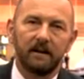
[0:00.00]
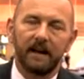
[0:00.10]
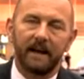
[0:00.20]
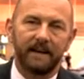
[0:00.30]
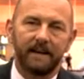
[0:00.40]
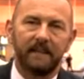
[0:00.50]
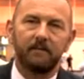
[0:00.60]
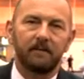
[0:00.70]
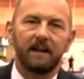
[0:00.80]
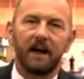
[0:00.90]
and can
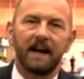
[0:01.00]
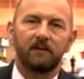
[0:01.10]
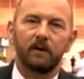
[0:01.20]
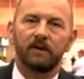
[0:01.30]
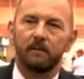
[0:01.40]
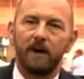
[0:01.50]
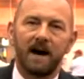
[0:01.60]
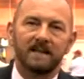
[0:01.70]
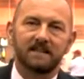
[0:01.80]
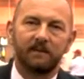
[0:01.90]
even be lined with
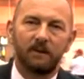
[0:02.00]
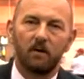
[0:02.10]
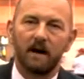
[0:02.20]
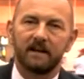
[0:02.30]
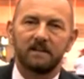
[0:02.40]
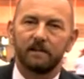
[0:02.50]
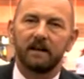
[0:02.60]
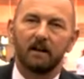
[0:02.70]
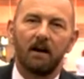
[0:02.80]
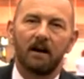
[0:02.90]
composite if you want it to be
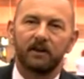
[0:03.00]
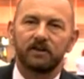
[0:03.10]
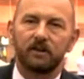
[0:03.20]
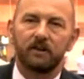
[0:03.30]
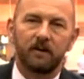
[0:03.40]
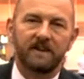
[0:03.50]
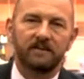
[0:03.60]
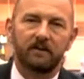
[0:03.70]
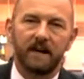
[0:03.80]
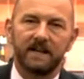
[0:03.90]
a longer term
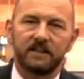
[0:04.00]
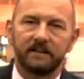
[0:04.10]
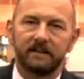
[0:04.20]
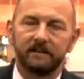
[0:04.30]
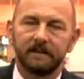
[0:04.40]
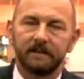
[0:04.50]
restoration.